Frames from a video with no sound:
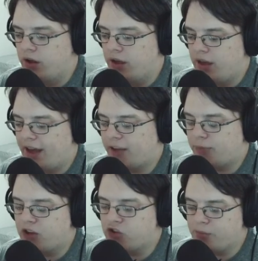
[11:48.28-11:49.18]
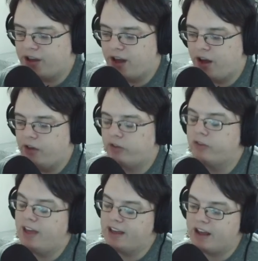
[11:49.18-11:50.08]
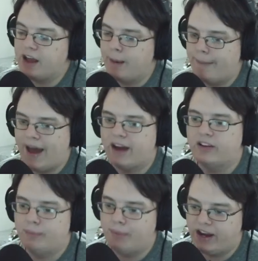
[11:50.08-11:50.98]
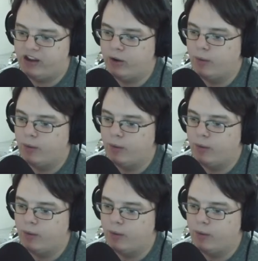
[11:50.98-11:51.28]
Especially because they can come back to bite you.